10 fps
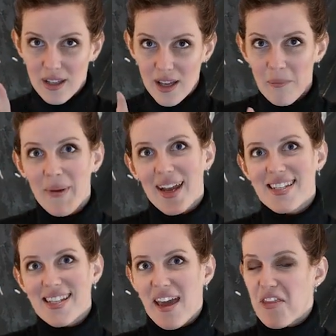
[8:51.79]
come back
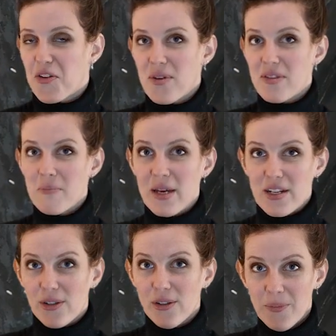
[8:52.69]
together in the
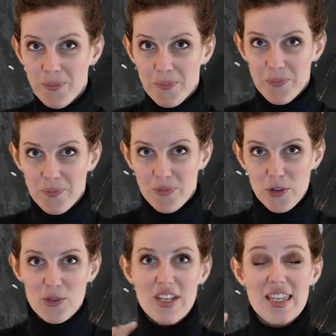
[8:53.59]
middle.
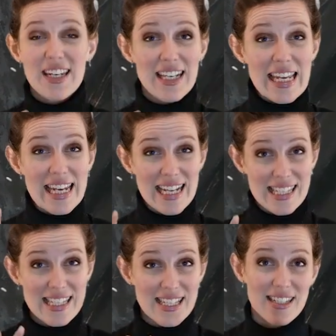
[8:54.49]
You'll see that
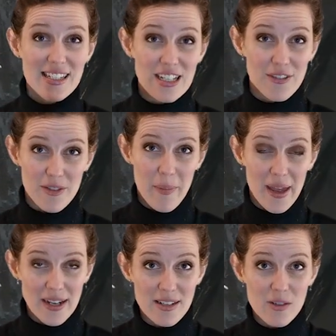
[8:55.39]
elasticity of the
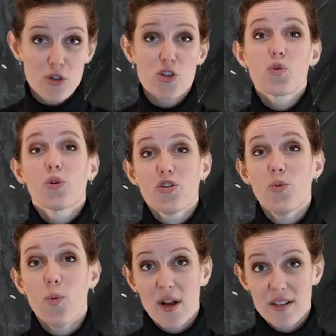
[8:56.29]
paint, which is what you
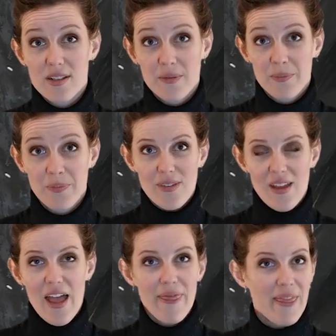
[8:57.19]
want,
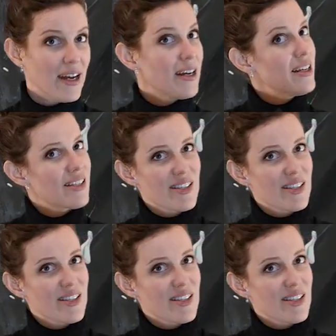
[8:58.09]
and then